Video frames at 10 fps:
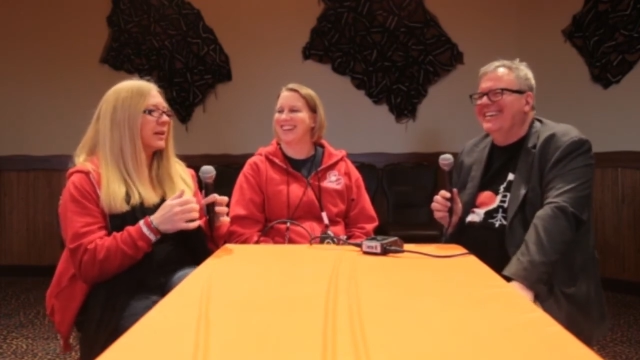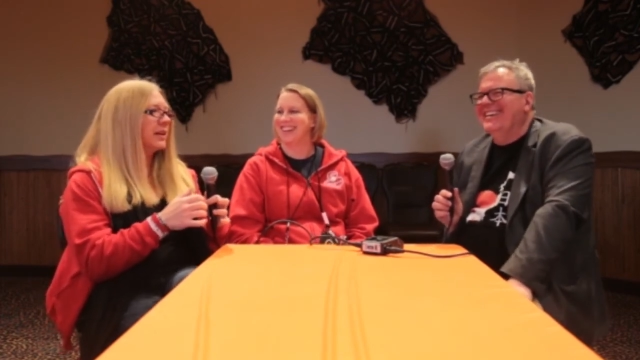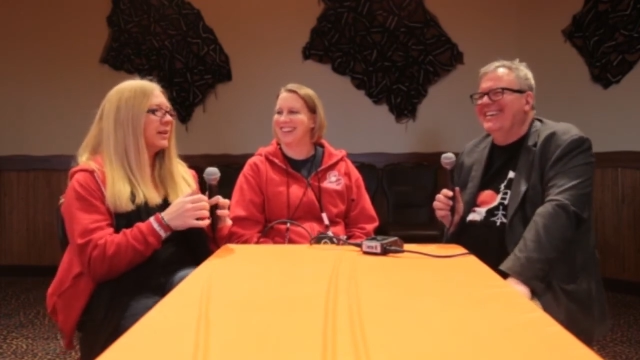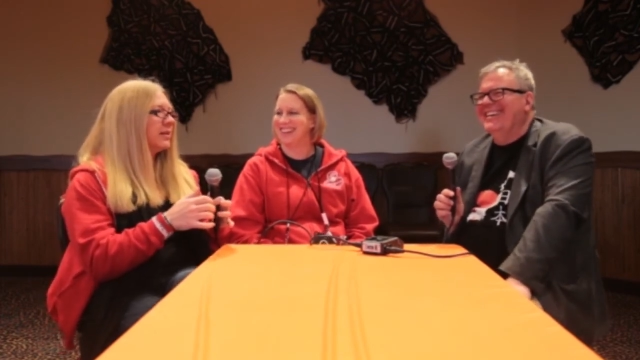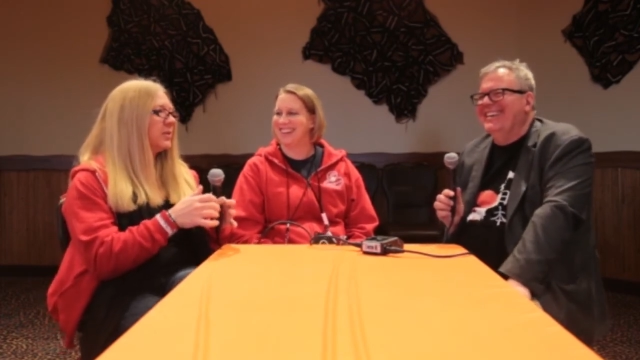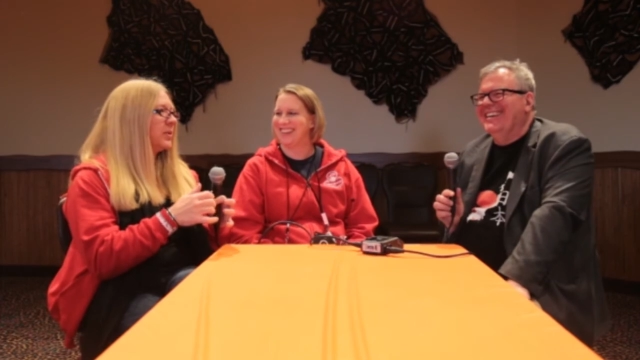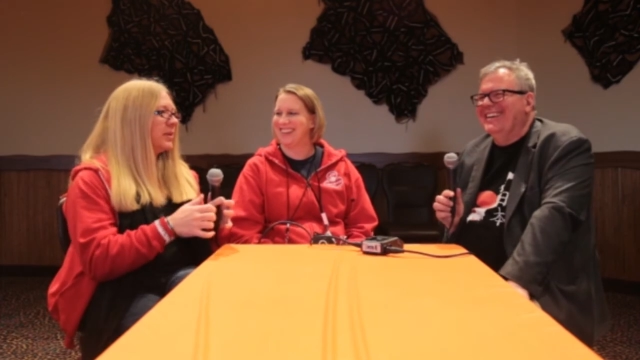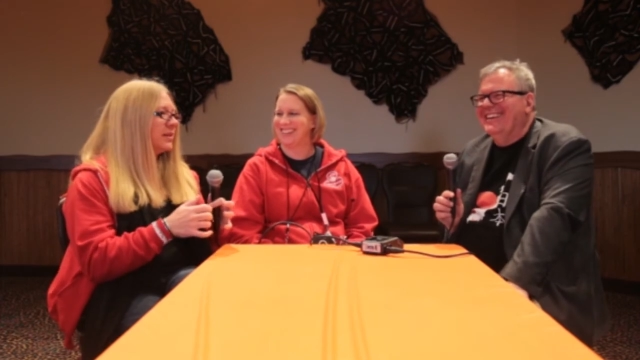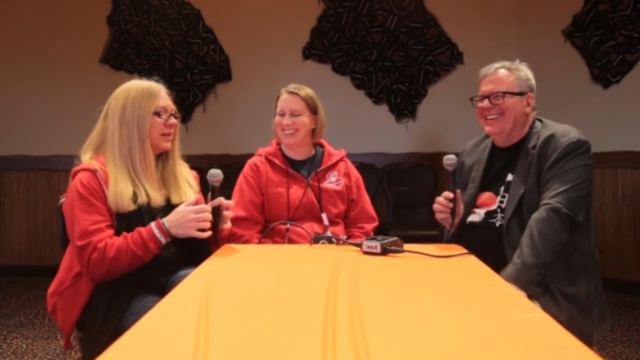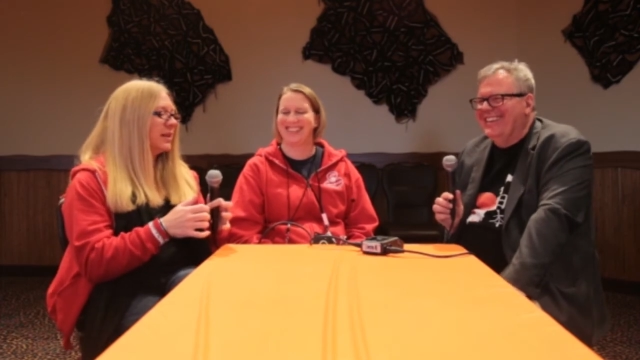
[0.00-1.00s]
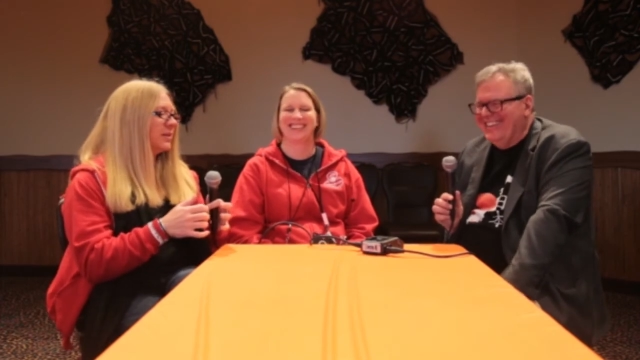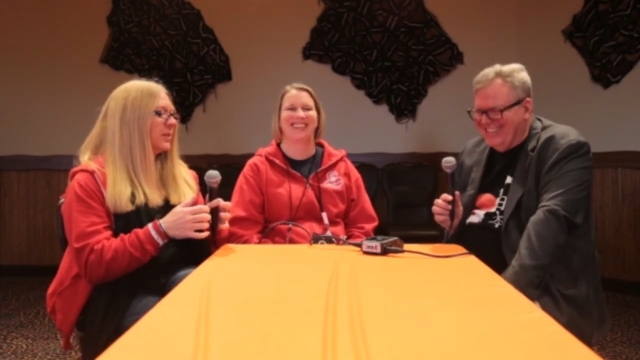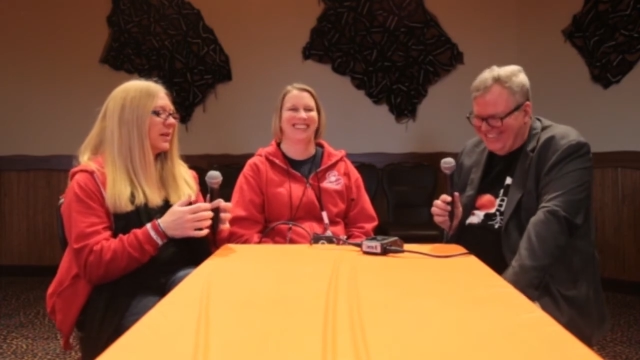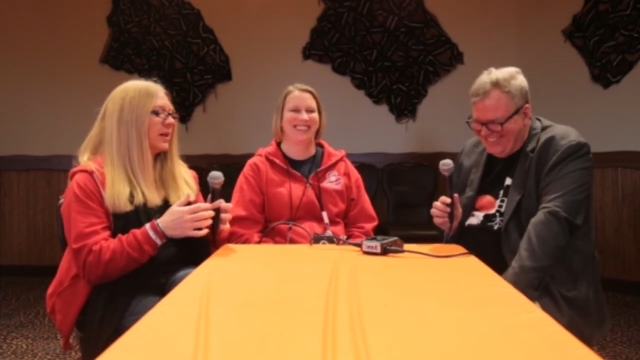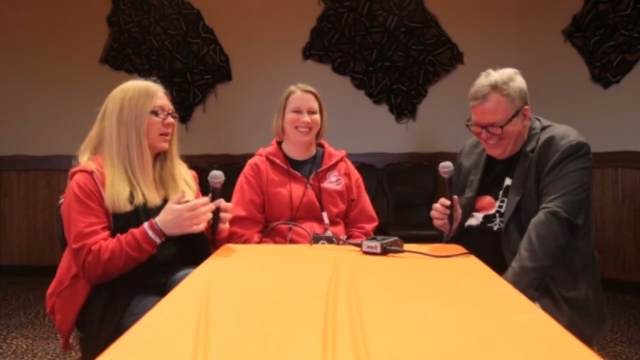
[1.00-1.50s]
Speaker 1: kids with a Z, and be
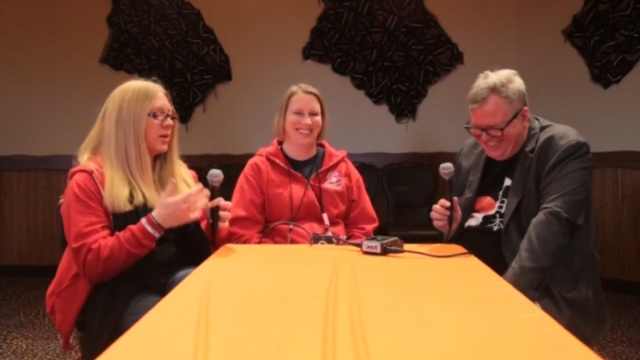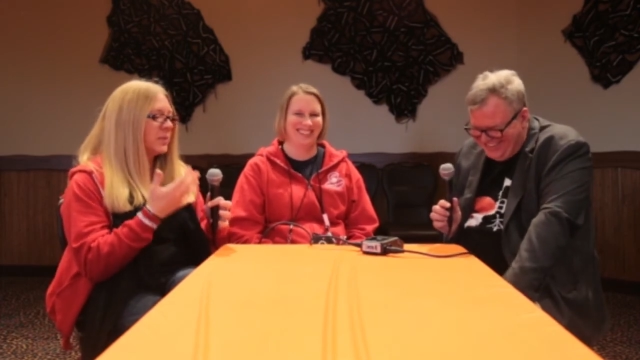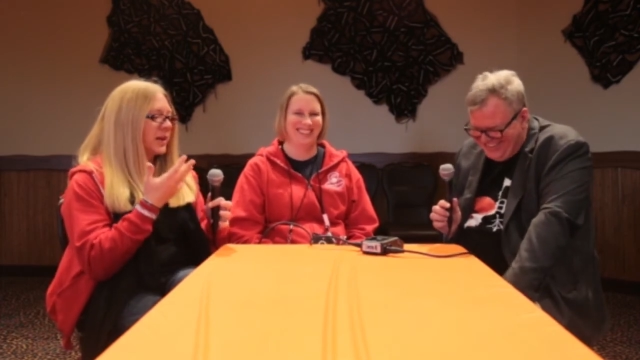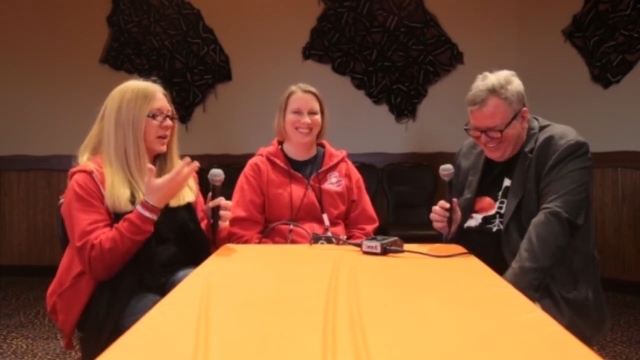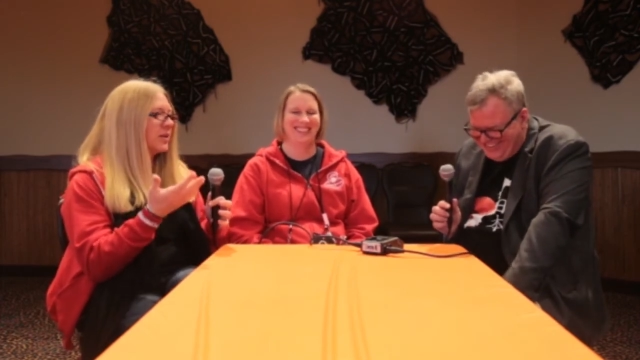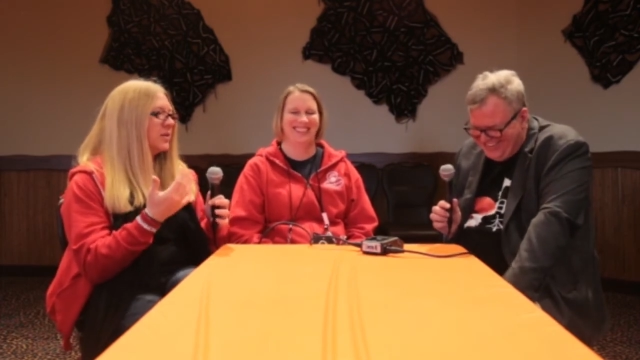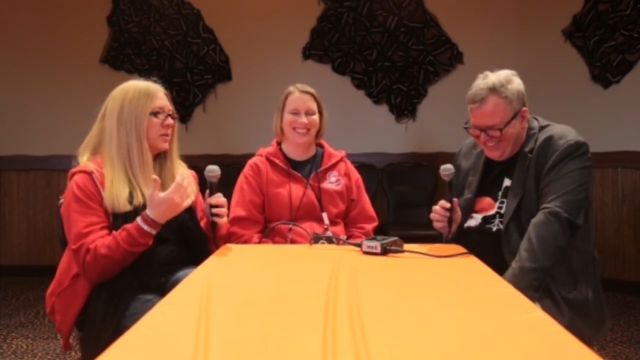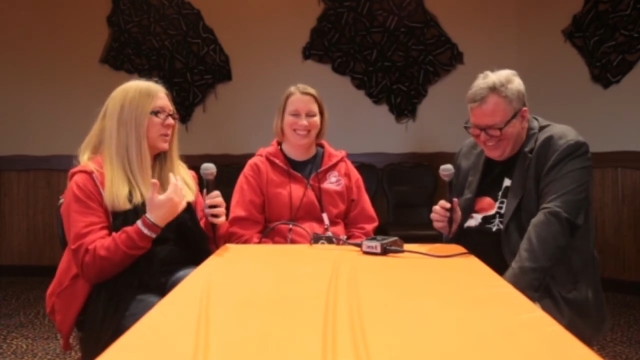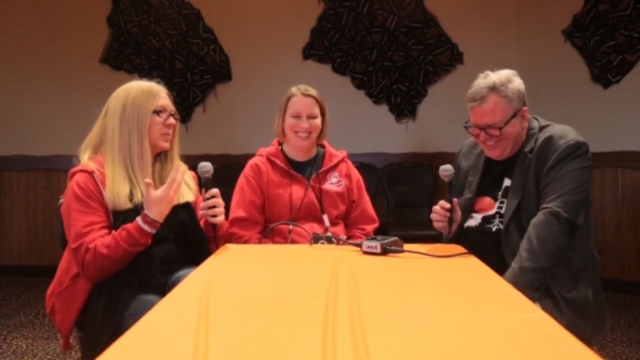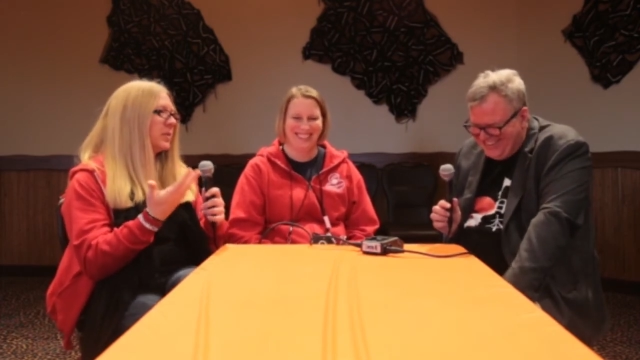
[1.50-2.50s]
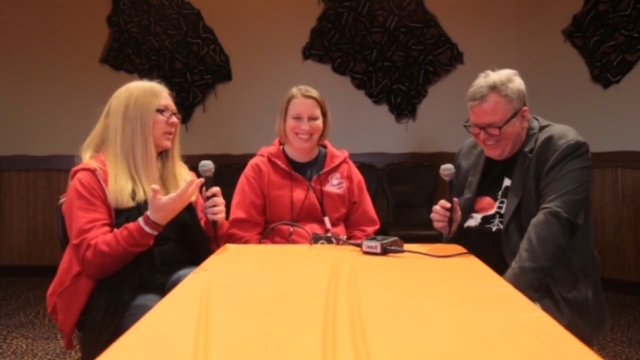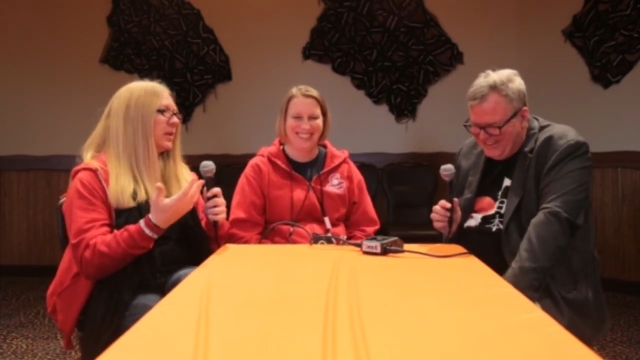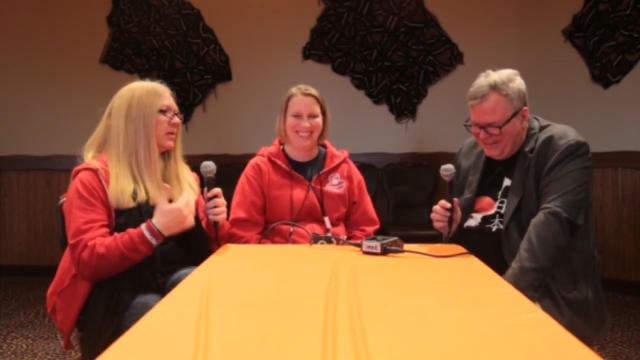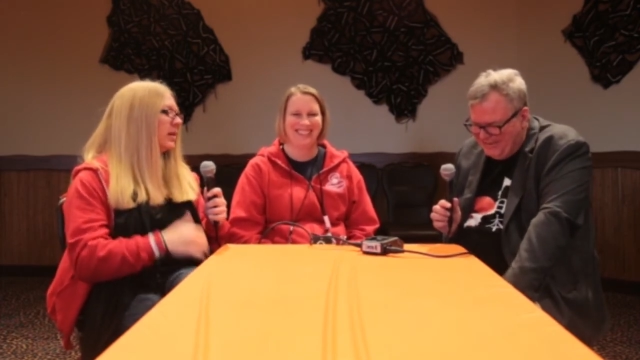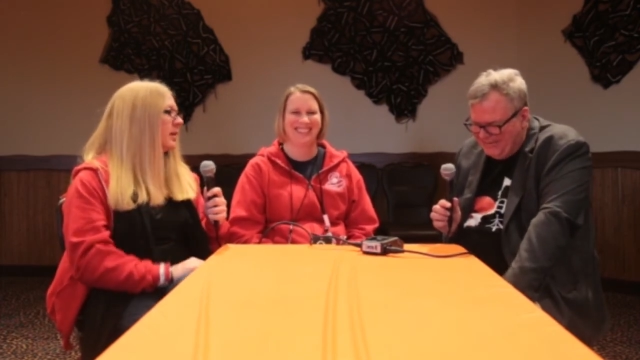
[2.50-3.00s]
like, oh my gosh, these people are going to
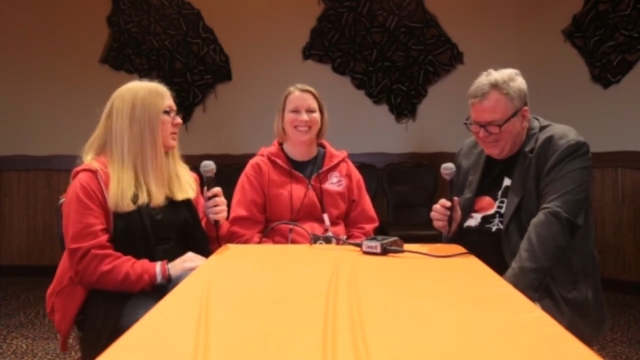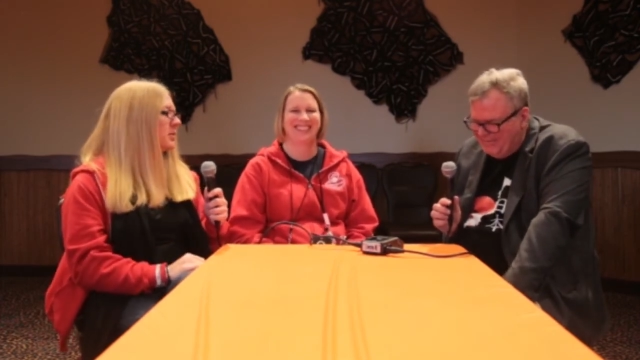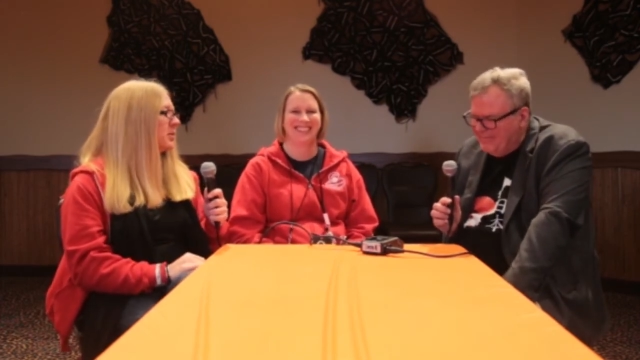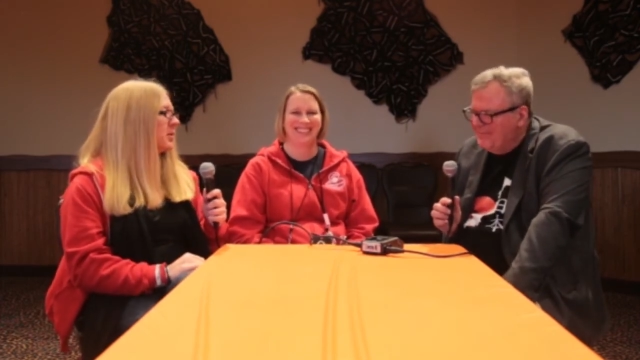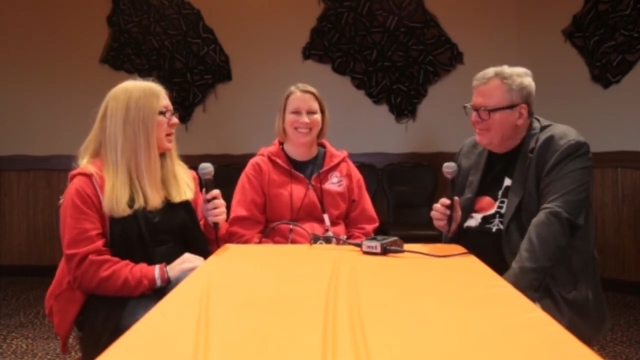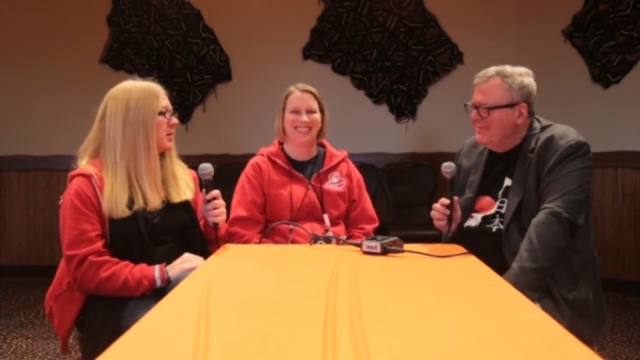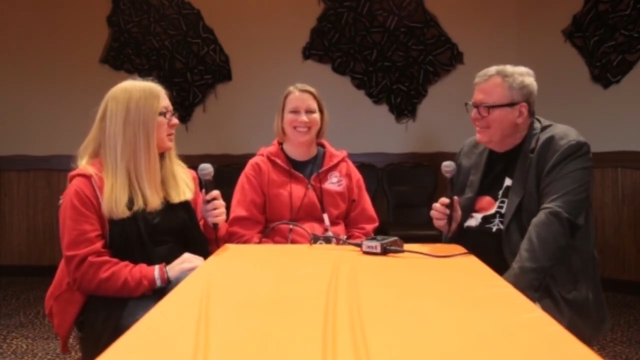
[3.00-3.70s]
think I don't know how to